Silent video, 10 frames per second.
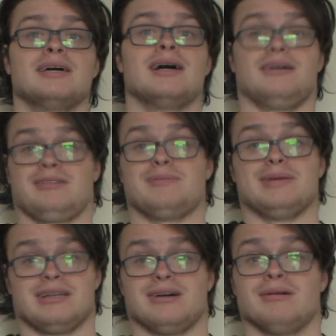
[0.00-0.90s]
Let me
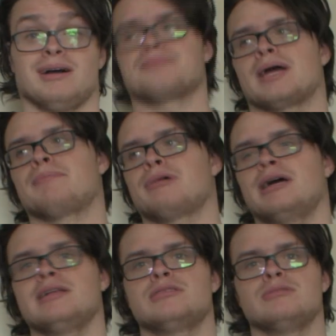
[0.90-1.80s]
know. I'm
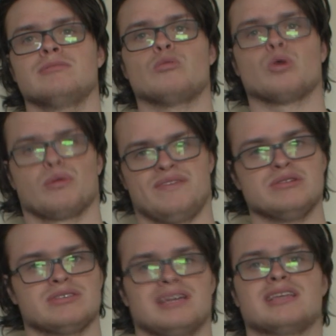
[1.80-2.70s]
planning on doing more
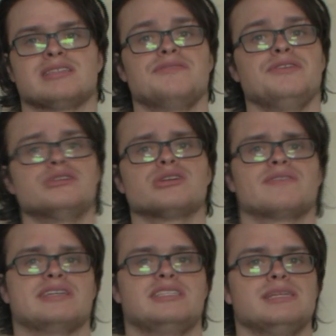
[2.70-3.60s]
reviews like this in the future.
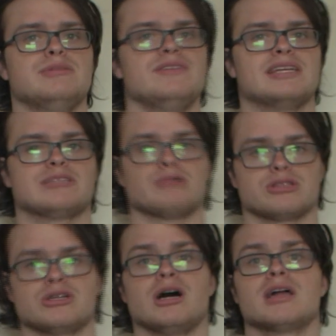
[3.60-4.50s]
If I see a movie that's
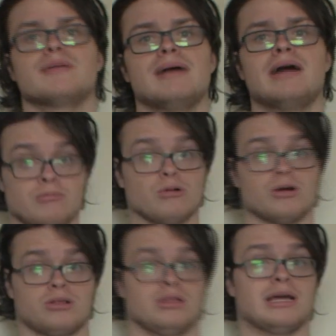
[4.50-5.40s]
worth talking about,
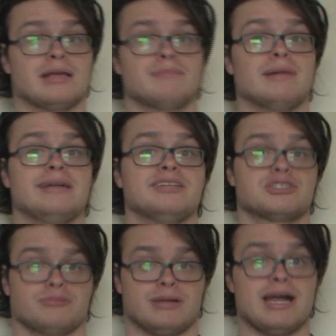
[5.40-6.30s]
worth like my
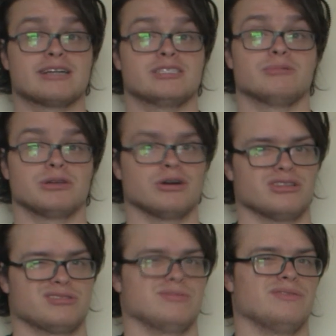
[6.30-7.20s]
initial reaction, I wouldn't call
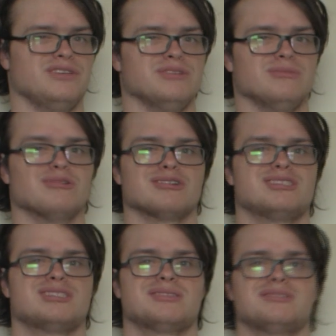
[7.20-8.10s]
this a review,
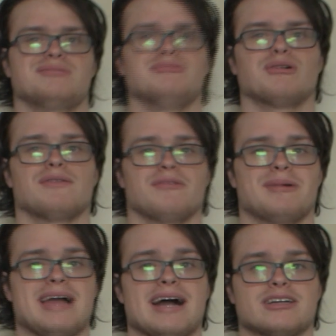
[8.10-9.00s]
it's more of a
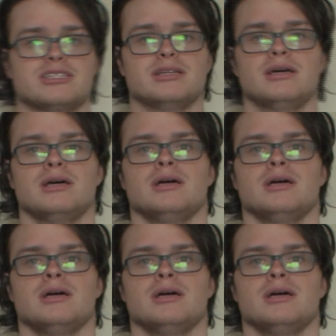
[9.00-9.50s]
reaction.